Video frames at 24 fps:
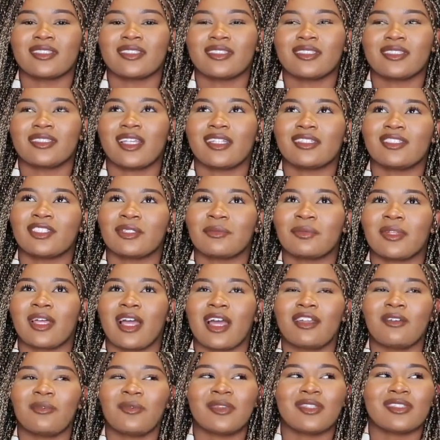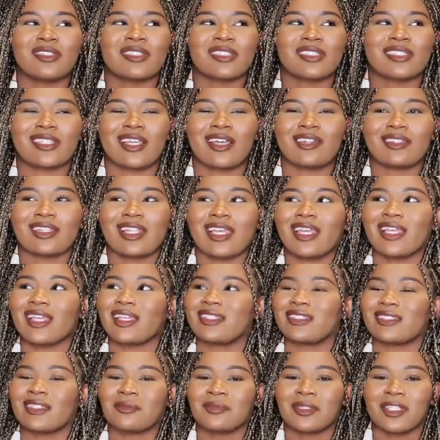Not took place. I don't want it to sound
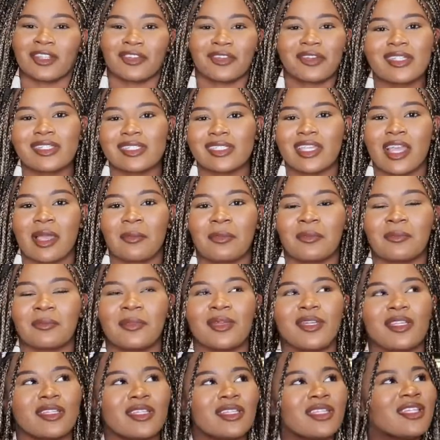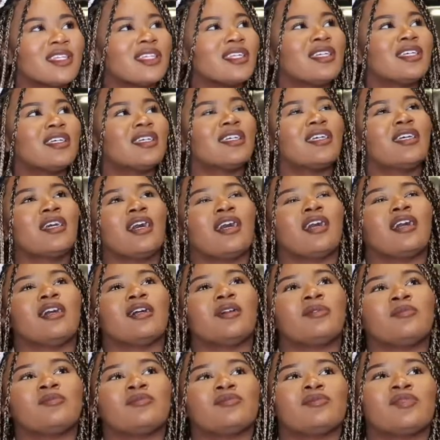like something crazy happened, but
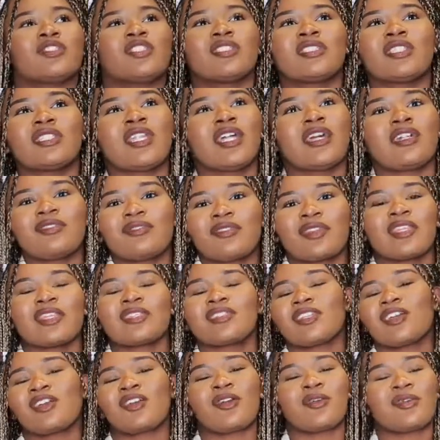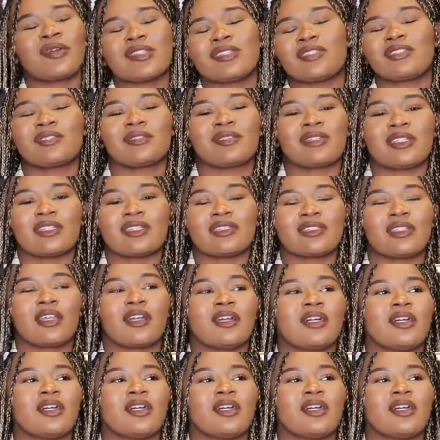just a lot of things that go into it.